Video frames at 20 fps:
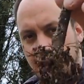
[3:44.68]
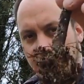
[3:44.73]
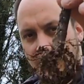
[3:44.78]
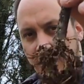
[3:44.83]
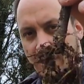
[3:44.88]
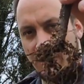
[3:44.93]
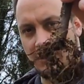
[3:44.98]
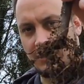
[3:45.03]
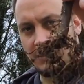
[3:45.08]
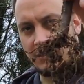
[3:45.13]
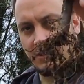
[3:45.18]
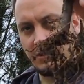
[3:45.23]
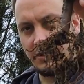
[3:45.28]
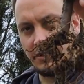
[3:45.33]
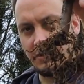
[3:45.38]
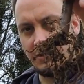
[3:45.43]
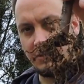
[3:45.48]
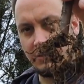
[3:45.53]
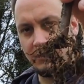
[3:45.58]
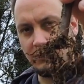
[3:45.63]
and
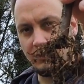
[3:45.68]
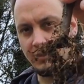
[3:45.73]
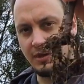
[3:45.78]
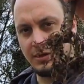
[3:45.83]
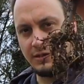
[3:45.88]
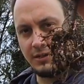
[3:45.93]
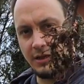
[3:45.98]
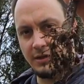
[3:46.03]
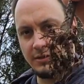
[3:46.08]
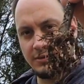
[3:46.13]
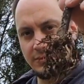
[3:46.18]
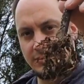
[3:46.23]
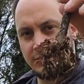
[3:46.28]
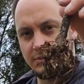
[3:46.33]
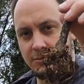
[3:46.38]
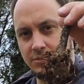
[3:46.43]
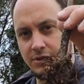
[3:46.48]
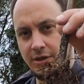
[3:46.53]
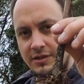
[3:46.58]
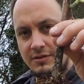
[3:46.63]
uh, you can then
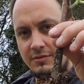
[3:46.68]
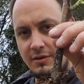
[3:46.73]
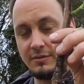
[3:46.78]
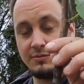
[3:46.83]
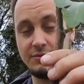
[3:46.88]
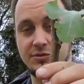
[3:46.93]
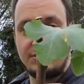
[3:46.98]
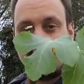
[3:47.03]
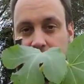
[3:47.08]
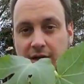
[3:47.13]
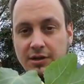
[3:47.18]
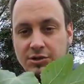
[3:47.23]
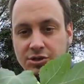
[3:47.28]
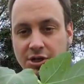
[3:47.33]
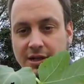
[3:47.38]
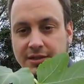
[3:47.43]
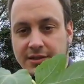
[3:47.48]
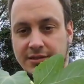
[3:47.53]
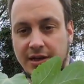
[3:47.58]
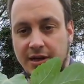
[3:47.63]
transplant, and
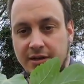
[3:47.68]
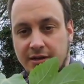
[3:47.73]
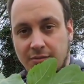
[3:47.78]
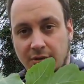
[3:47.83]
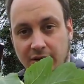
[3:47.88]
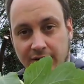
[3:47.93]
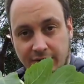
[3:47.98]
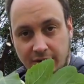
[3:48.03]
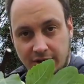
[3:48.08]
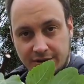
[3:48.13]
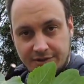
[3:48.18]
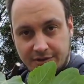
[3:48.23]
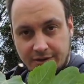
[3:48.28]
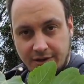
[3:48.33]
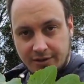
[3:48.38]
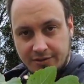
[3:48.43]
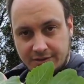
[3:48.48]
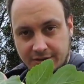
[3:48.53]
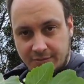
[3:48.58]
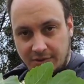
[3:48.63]
chances are they will have also
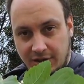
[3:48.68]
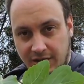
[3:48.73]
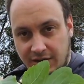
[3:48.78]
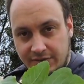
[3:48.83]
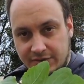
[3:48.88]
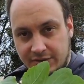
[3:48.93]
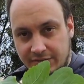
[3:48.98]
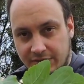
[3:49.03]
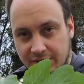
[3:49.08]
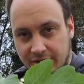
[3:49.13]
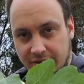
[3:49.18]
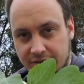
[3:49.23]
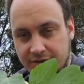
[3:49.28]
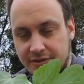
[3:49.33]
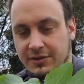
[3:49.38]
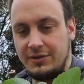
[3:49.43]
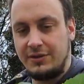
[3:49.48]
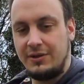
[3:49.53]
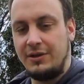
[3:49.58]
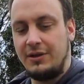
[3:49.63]
got some leaves, of
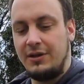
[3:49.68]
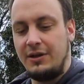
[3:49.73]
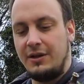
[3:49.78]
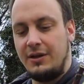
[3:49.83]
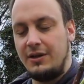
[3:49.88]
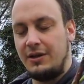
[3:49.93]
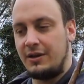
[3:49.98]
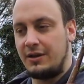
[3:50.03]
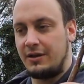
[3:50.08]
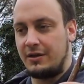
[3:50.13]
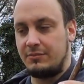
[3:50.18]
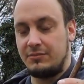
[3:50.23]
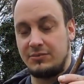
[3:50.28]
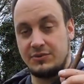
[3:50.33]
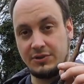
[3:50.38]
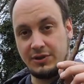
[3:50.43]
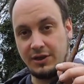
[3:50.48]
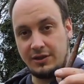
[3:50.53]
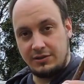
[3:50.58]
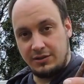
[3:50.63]
course. Um,
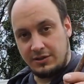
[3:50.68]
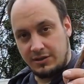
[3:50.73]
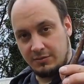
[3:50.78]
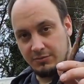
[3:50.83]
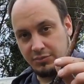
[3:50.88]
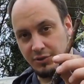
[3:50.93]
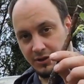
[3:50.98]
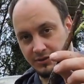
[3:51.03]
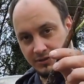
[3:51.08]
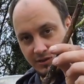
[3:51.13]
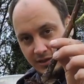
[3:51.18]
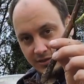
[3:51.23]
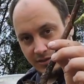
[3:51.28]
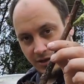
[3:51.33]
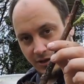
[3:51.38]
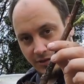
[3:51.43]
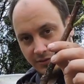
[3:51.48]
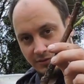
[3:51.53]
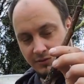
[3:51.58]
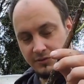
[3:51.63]
so then you can pot these
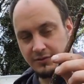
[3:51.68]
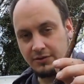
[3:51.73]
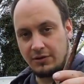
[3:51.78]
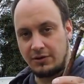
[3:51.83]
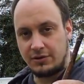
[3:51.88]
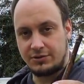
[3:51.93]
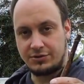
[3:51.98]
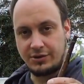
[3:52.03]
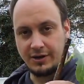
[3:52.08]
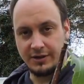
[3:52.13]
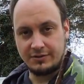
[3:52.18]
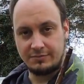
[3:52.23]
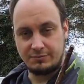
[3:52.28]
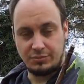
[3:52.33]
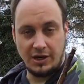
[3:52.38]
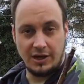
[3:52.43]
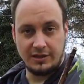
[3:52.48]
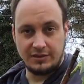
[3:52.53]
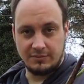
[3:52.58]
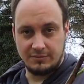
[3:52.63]
on, or
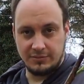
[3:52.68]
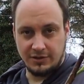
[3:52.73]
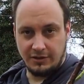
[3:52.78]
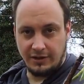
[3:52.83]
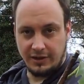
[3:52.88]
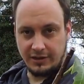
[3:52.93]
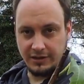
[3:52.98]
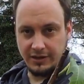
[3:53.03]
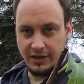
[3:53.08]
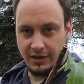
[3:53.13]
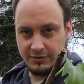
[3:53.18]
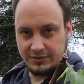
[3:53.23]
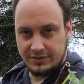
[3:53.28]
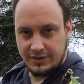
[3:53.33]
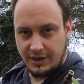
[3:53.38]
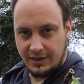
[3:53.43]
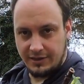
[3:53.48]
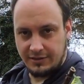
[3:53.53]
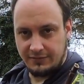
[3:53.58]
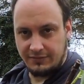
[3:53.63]
plant them directly
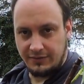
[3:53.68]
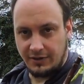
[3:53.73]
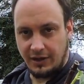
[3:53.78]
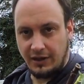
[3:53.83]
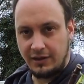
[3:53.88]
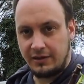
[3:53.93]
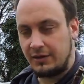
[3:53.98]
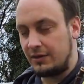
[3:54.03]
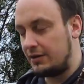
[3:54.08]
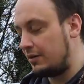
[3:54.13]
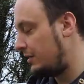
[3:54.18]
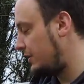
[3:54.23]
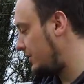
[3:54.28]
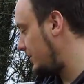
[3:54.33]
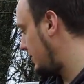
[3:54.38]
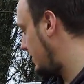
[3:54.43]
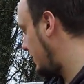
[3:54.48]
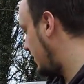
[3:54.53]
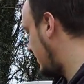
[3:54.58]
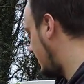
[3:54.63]
outside if you like.
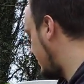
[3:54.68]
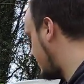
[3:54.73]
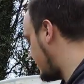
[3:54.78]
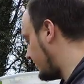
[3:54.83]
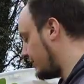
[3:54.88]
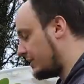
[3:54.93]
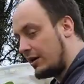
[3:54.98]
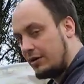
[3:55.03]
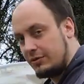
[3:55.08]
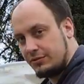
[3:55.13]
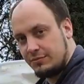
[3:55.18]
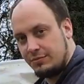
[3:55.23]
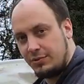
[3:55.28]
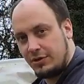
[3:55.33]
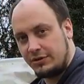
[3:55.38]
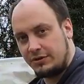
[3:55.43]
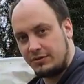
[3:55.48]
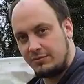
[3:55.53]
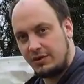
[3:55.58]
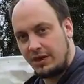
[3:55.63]
Uh, I'll show you how to
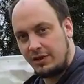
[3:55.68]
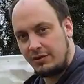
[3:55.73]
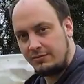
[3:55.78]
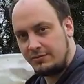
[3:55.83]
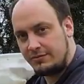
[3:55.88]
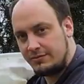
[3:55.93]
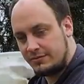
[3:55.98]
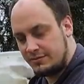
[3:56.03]
pot them now.